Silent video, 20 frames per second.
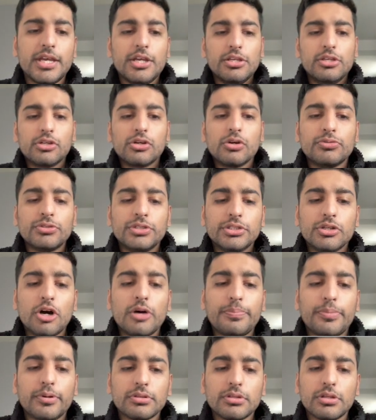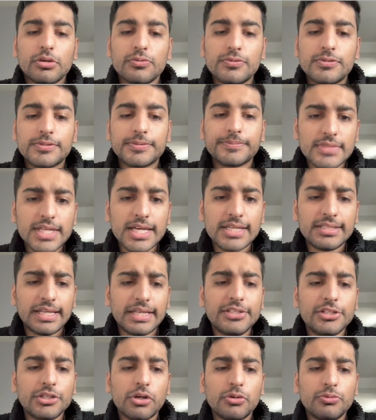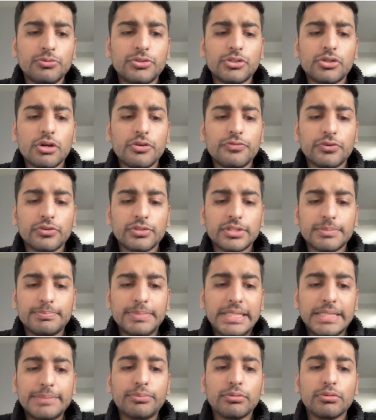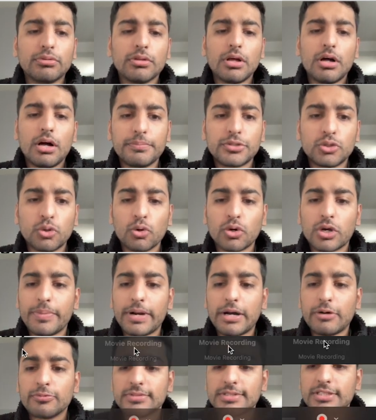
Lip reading: You're going to hop on those, and then you're going to go for the people talk about us